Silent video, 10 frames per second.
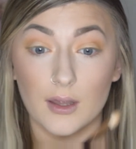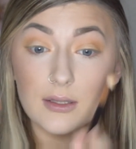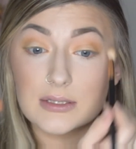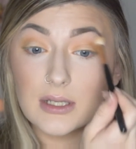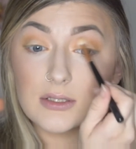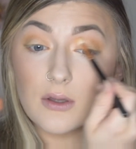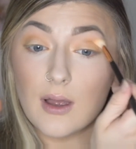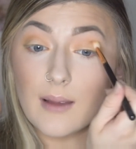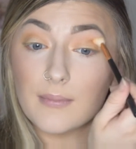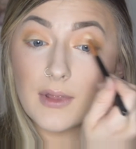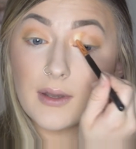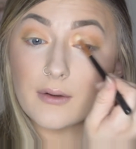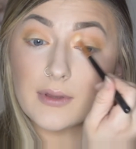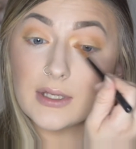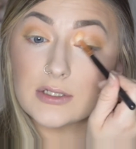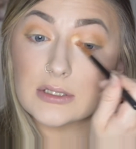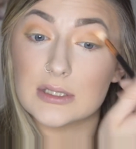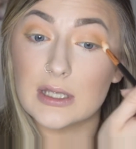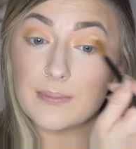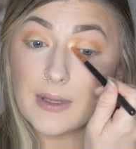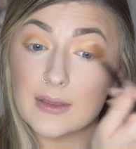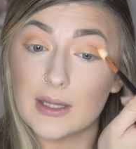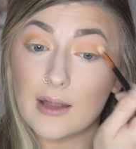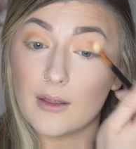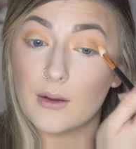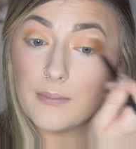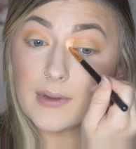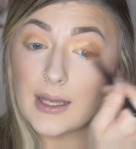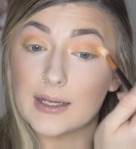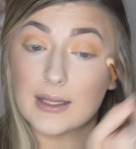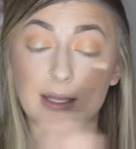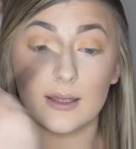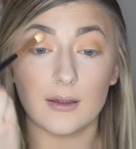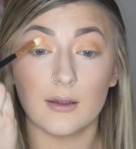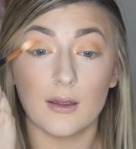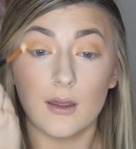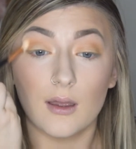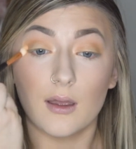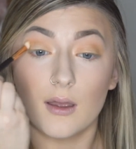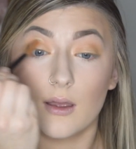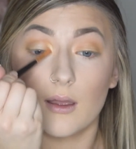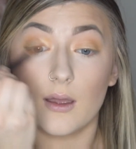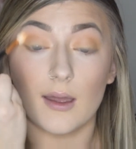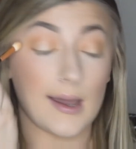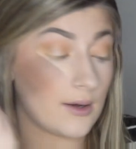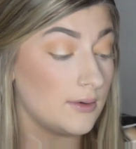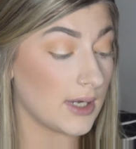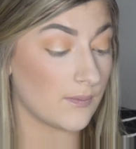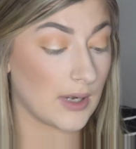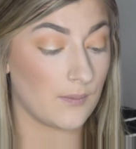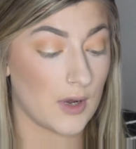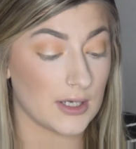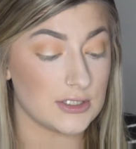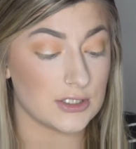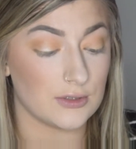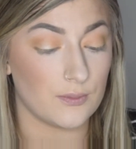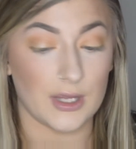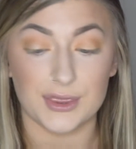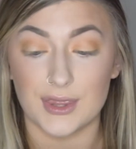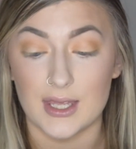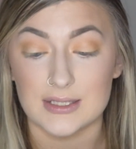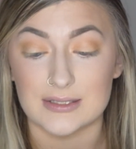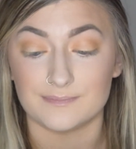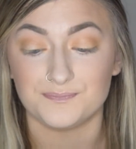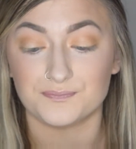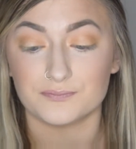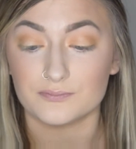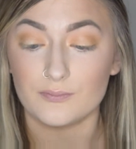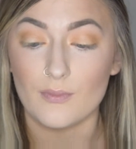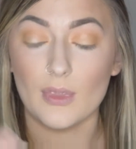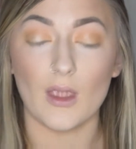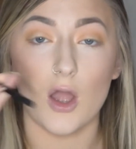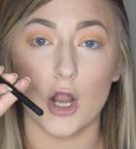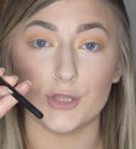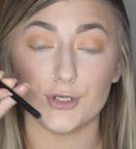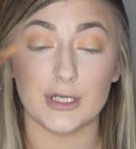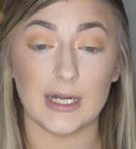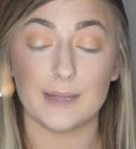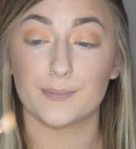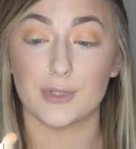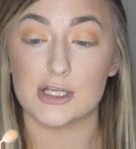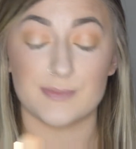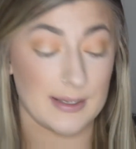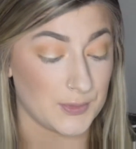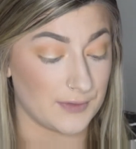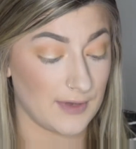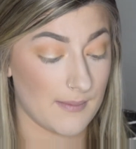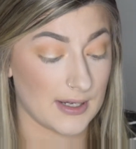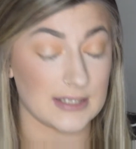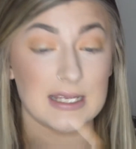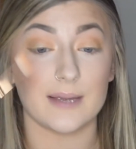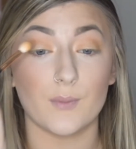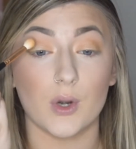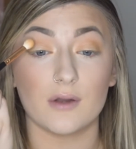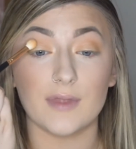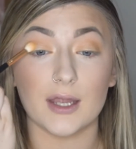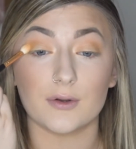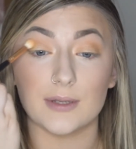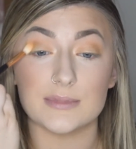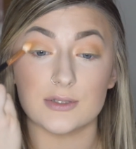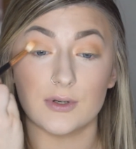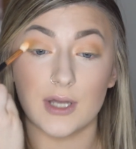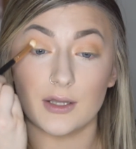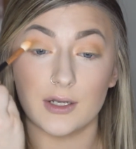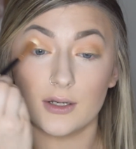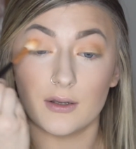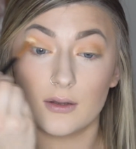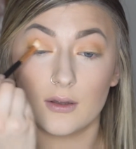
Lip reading: And see, so I'm literally just keeping the yellow, blending it out. And what I want to do with this R39 brush by Morphe, I'm going to take more of that creamsicle color